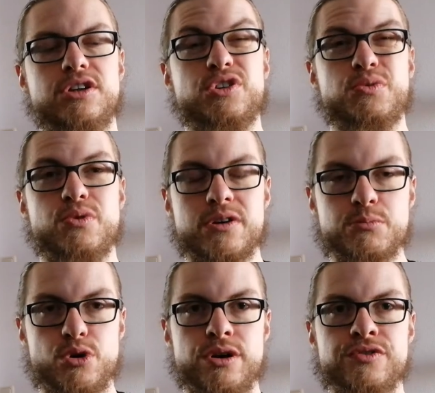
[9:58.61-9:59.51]
squat
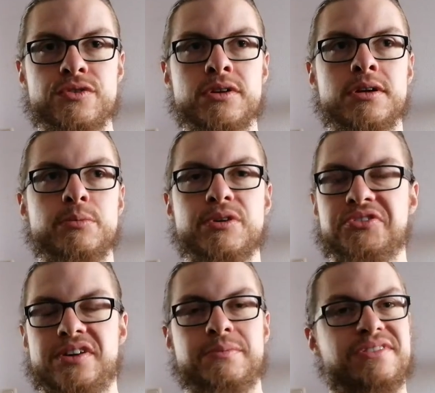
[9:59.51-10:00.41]
more often
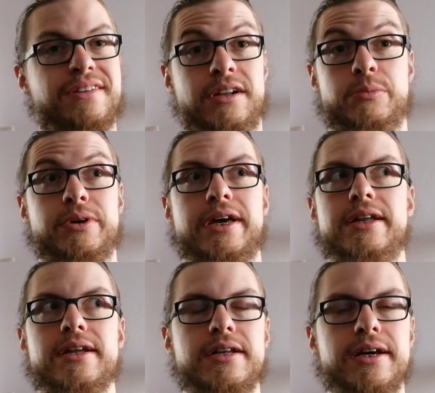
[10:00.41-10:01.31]
because I'm still a
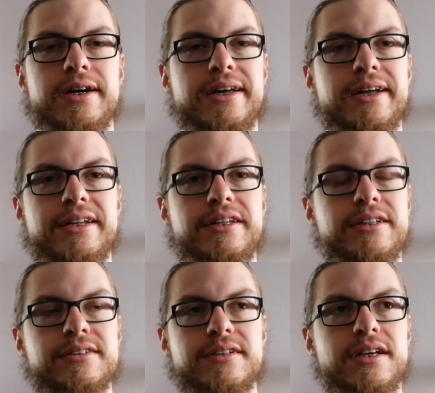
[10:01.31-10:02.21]
beginner there, and I need